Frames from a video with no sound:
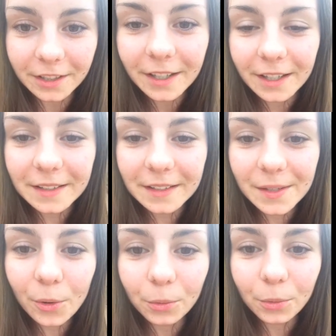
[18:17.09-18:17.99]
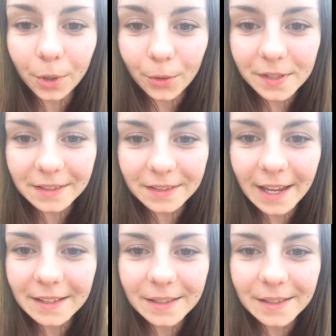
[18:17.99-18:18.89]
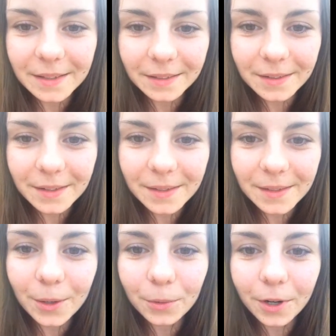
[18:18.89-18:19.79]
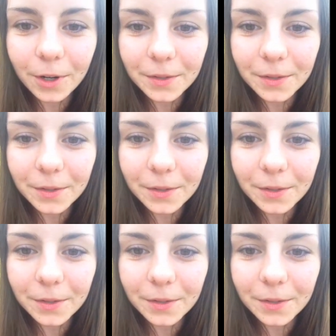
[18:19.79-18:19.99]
It's so gross. It tastes so gross.